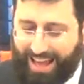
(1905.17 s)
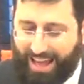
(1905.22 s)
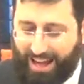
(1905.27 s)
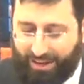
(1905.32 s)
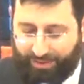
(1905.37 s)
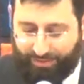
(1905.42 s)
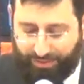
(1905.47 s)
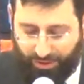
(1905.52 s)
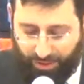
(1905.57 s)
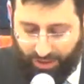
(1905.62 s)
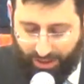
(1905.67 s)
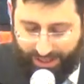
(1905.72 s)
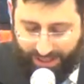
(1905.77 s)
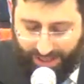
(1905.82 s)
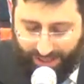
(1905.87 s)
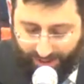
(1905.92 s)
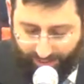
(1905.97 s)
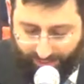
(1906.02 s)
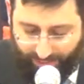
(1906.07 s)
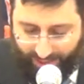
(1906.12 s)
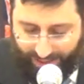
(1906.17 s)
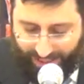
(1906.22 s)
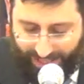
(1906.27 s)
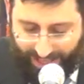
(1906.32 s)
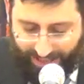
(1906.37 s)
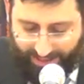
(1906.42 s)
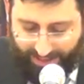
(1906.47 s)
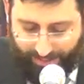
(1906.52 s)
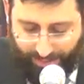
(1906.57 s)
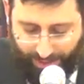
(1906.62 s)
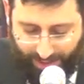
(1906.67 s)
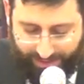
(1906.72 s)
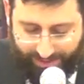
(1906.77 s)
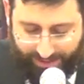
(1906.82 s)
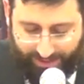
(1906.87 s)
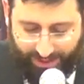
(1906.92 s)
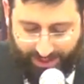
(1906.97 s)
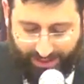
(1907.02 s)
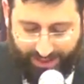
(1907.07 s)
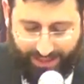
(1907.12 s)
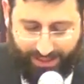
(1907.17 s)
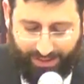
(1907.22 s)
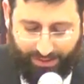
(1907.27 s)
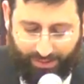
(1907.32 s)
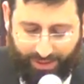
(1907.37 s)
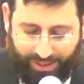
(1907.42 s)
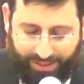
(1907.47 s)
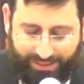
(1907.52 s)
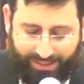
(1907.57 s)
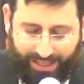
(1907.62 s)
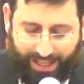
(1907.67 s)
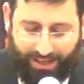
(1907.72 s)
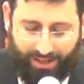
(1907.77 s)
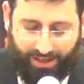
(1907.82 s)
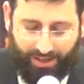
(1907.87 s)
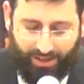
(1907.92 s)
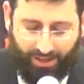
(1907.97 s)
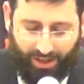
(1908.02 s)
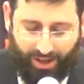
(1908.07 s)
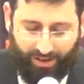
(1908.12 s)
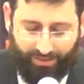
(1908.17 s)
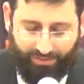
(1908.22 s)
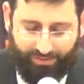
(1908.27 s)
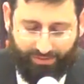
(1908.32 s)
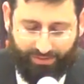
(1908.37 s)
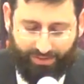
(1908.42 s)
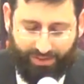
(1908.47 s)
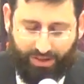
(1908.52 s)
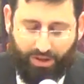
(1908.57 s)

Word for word: And if you look carefully at the pasuk, it reads like a glove.